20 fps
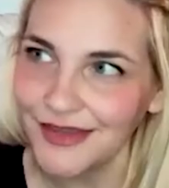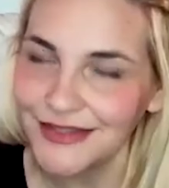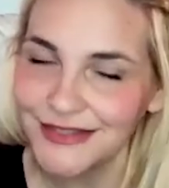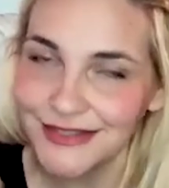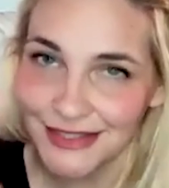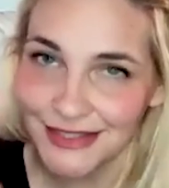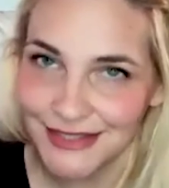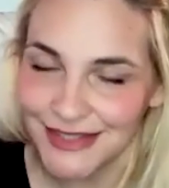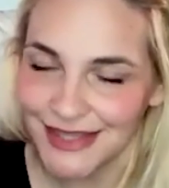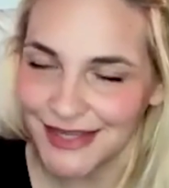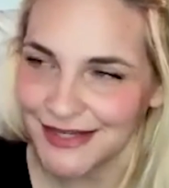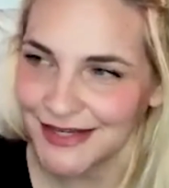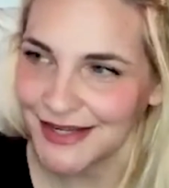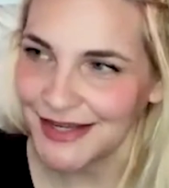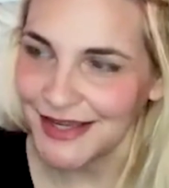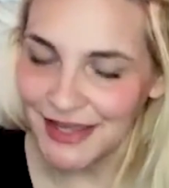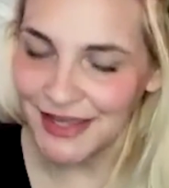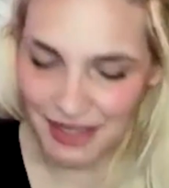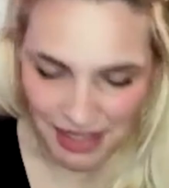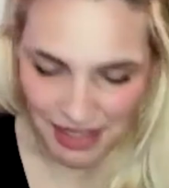since then.
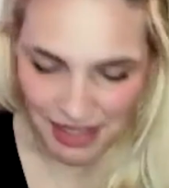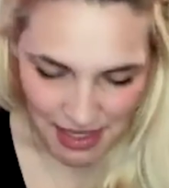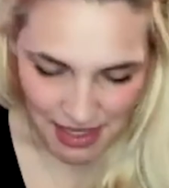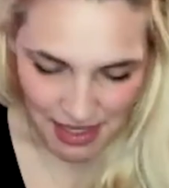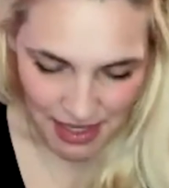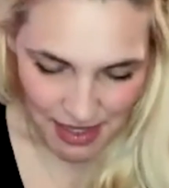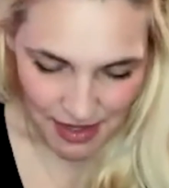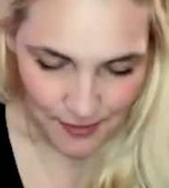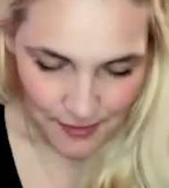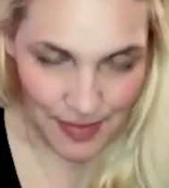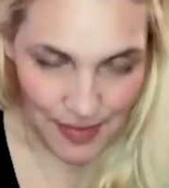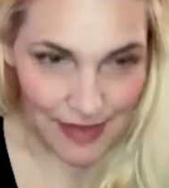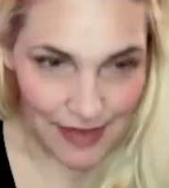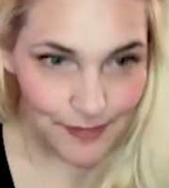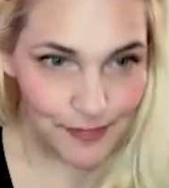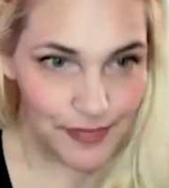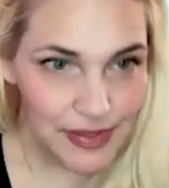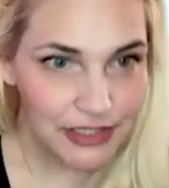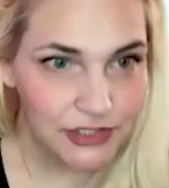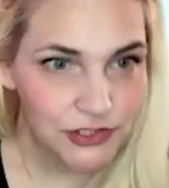My
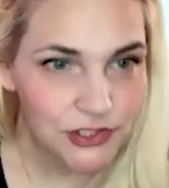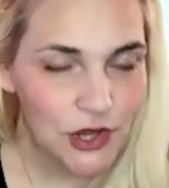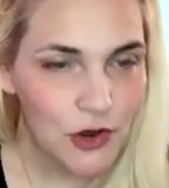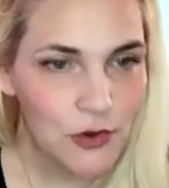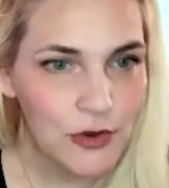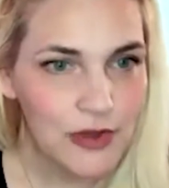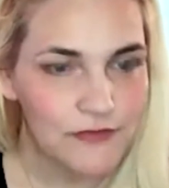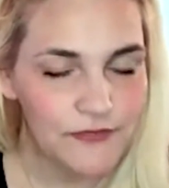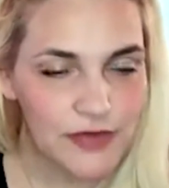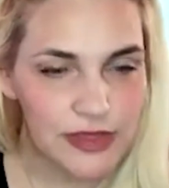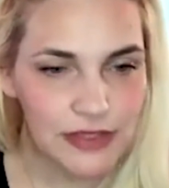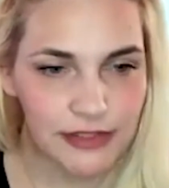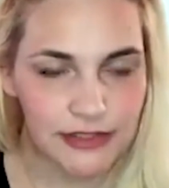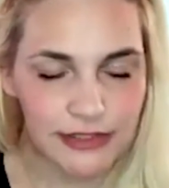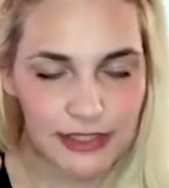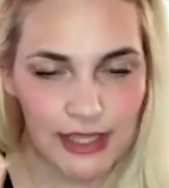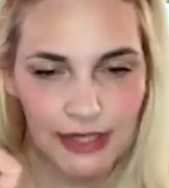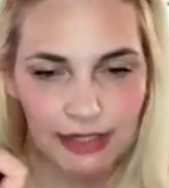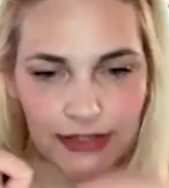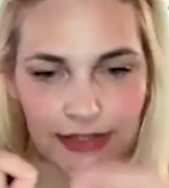big toe, it
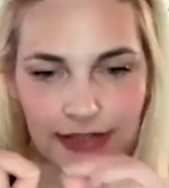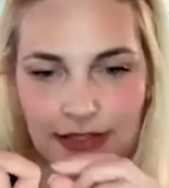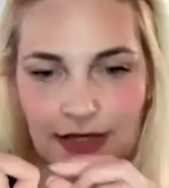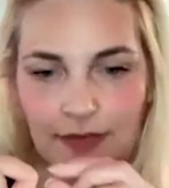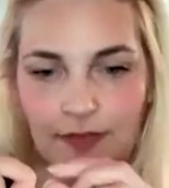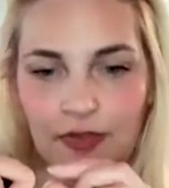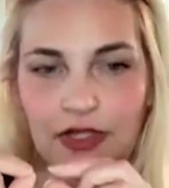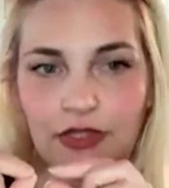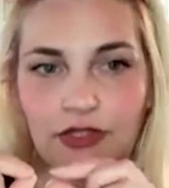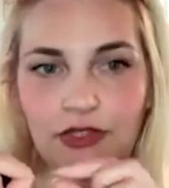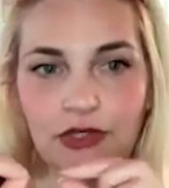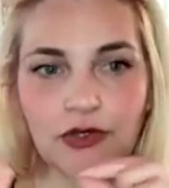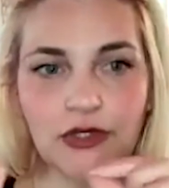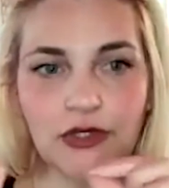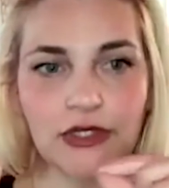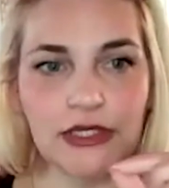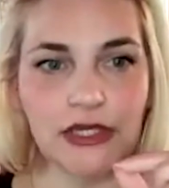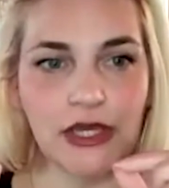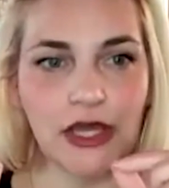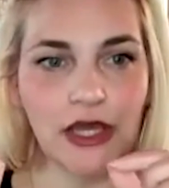feels like somebody
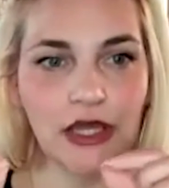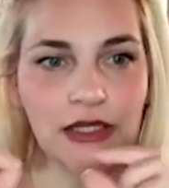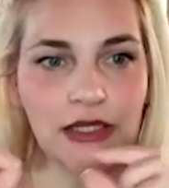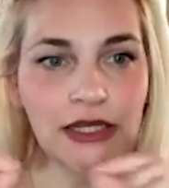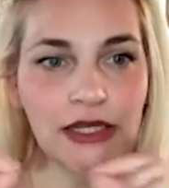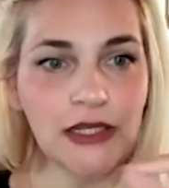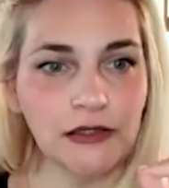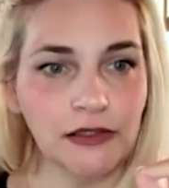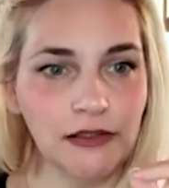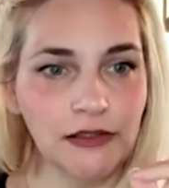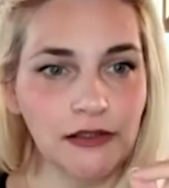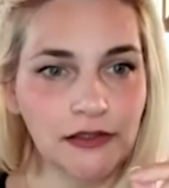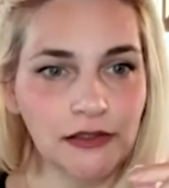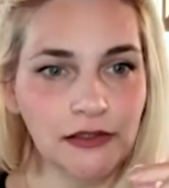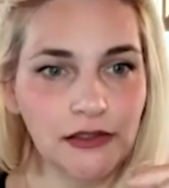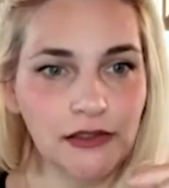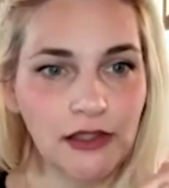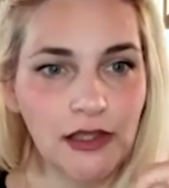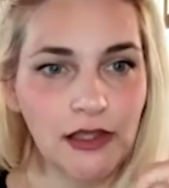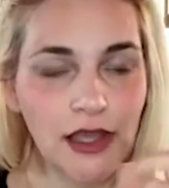took a, a needle
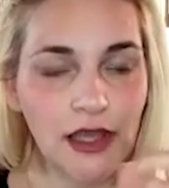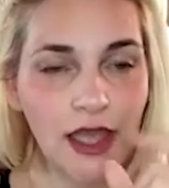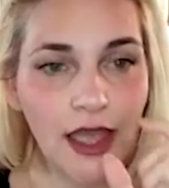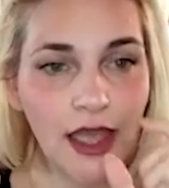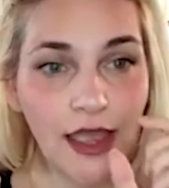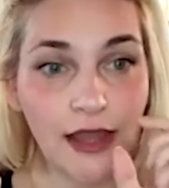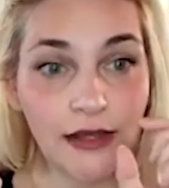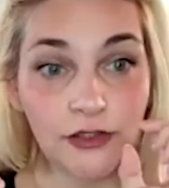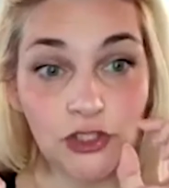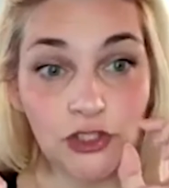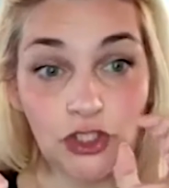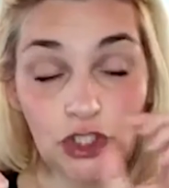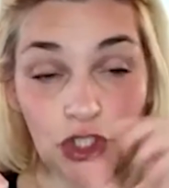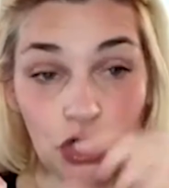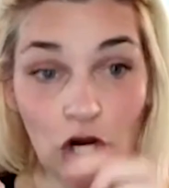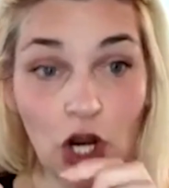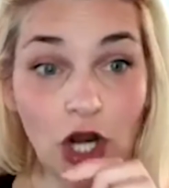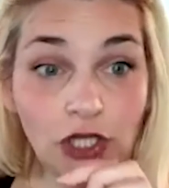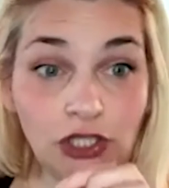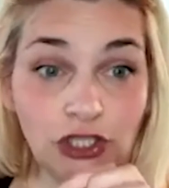and
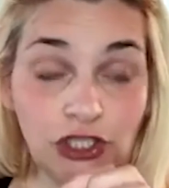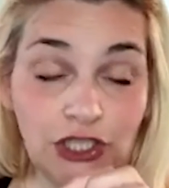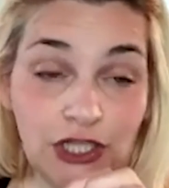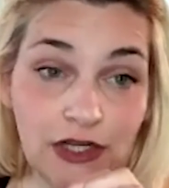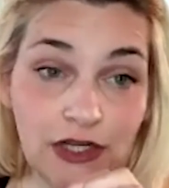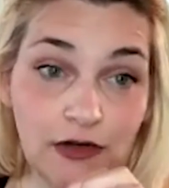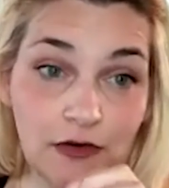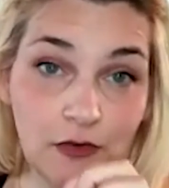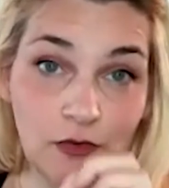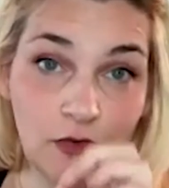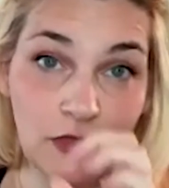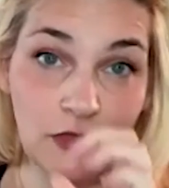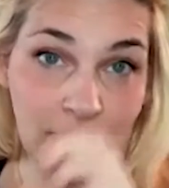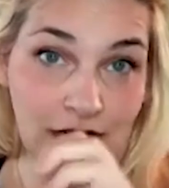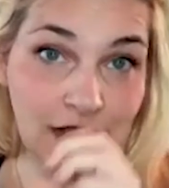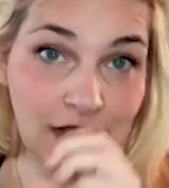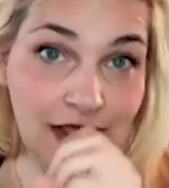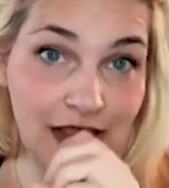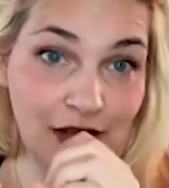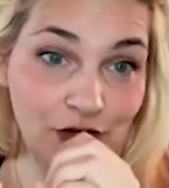charged it with
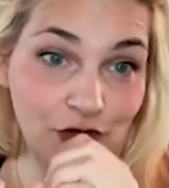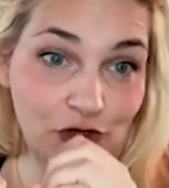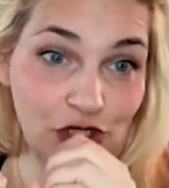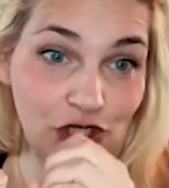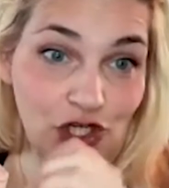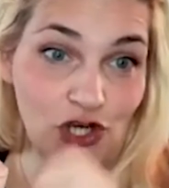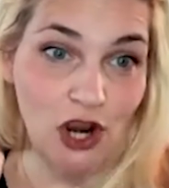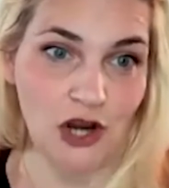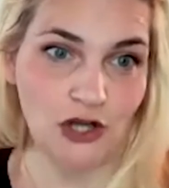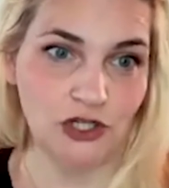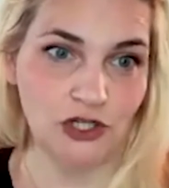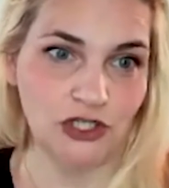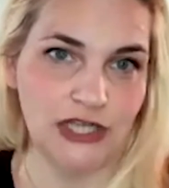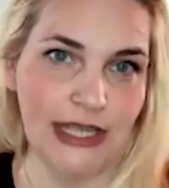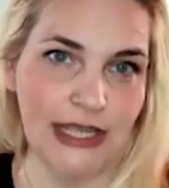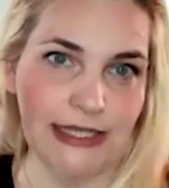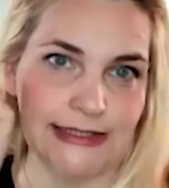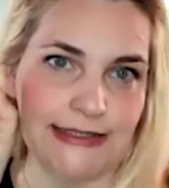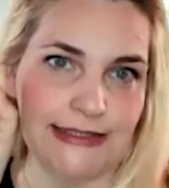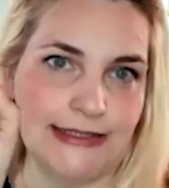an electric charge
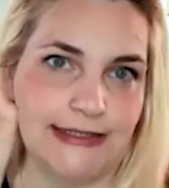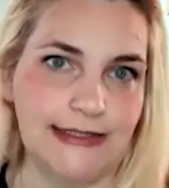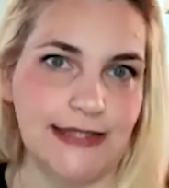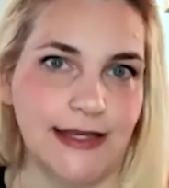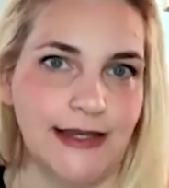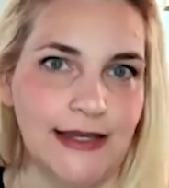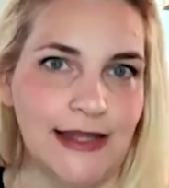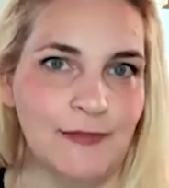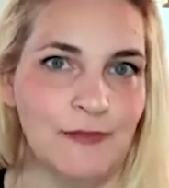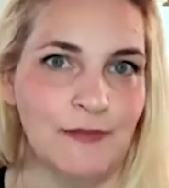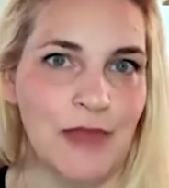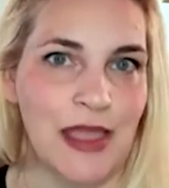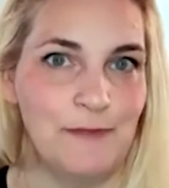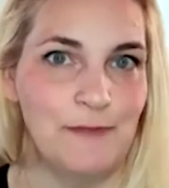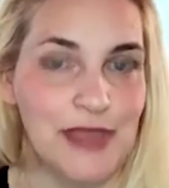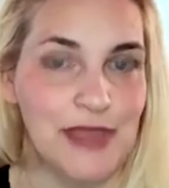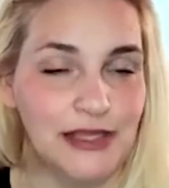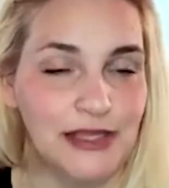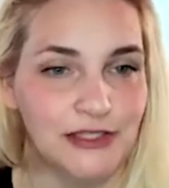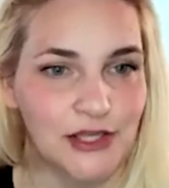and stuck it in my
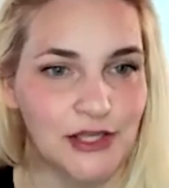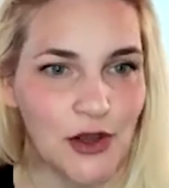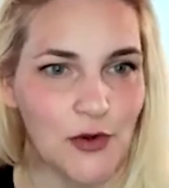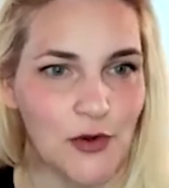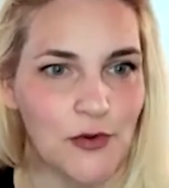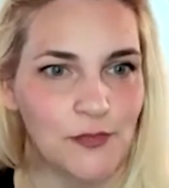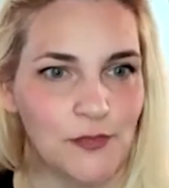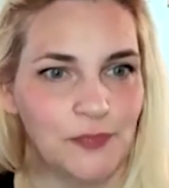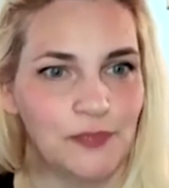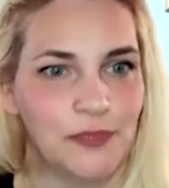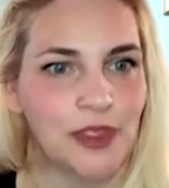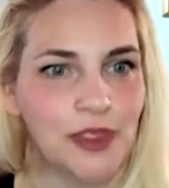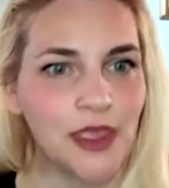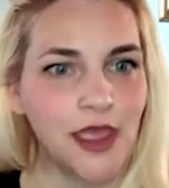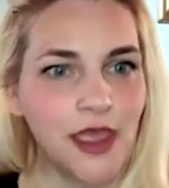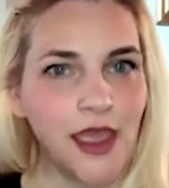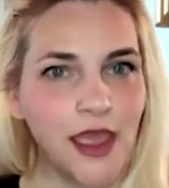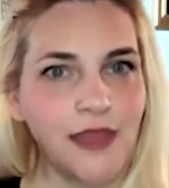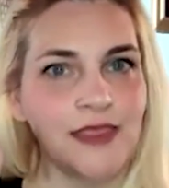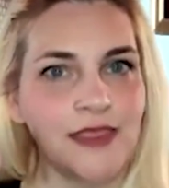big toe.
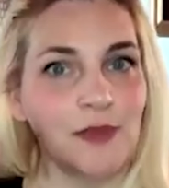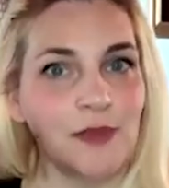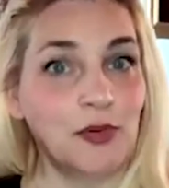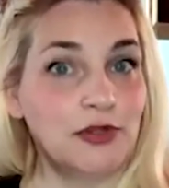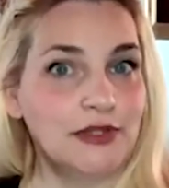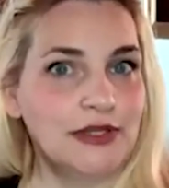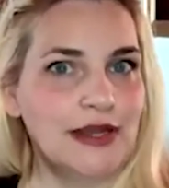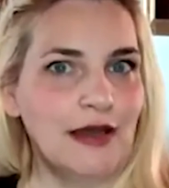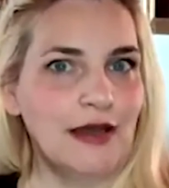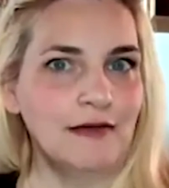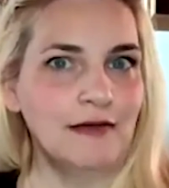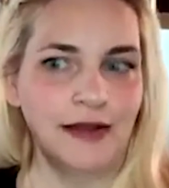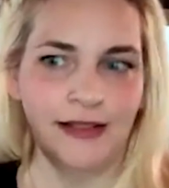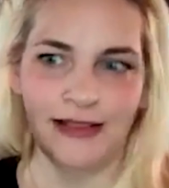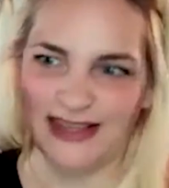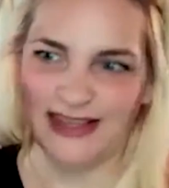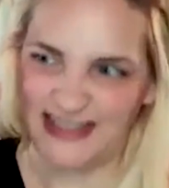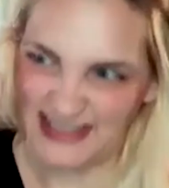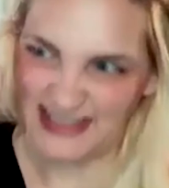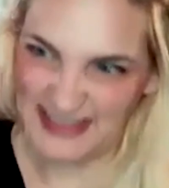And they pulled it out
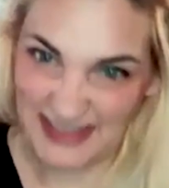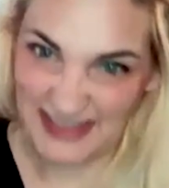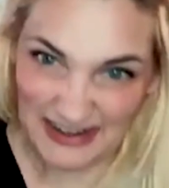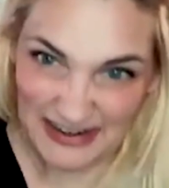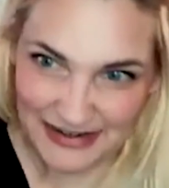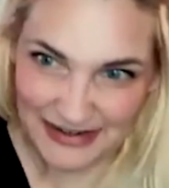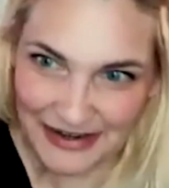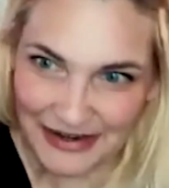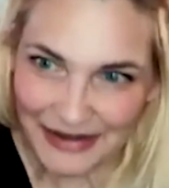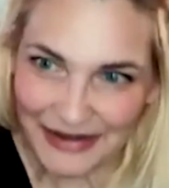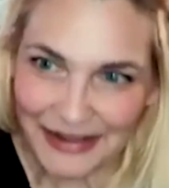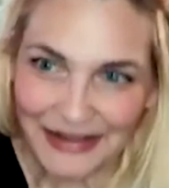and they stuck it